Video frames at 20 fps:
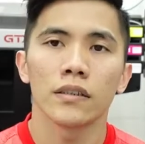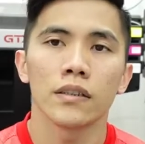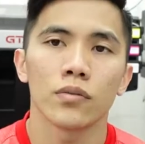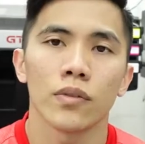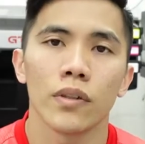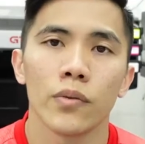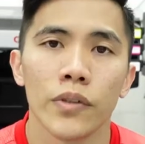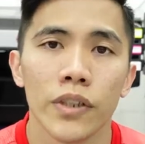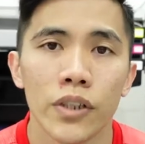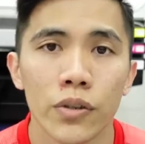
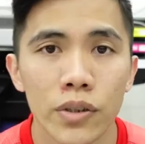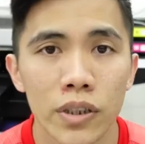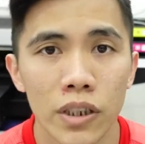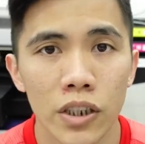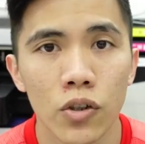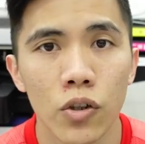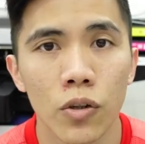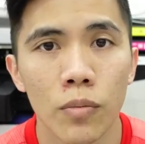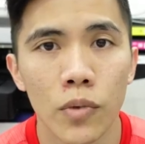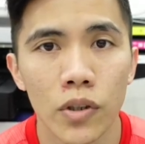one we use
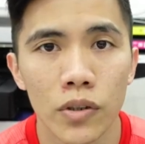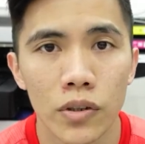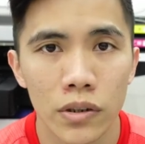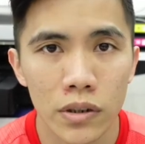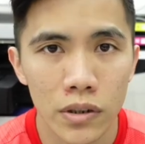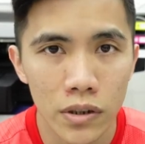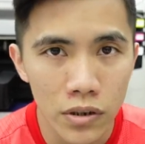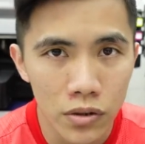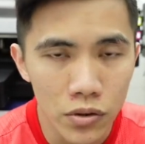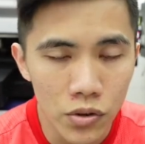eco mode
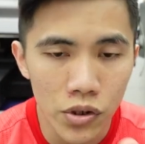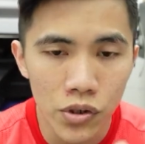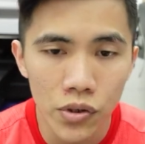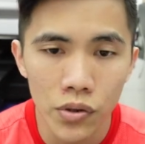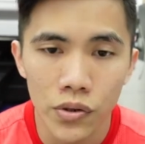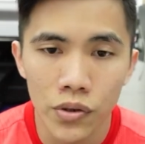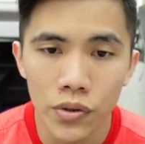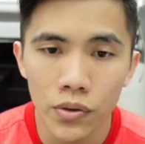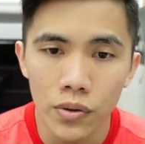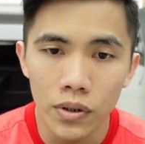just to
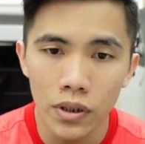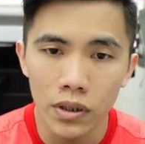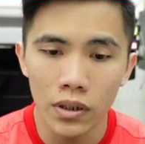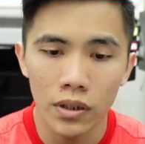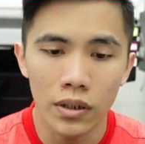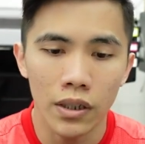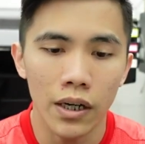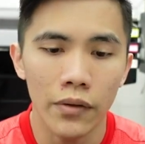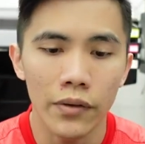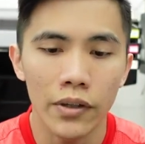show you
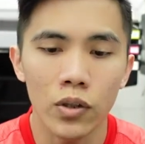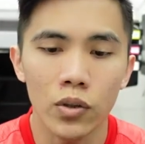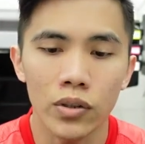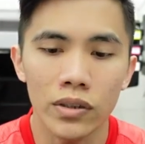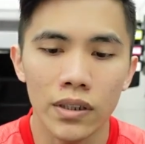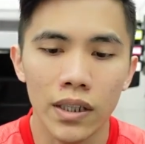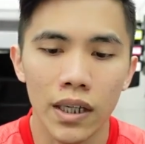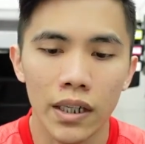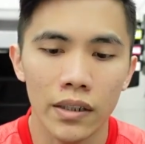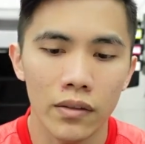how it
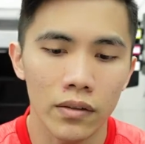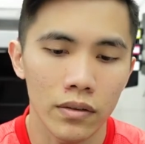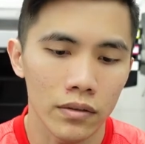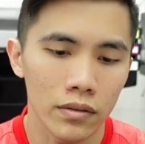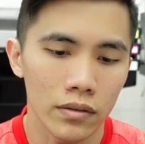looks like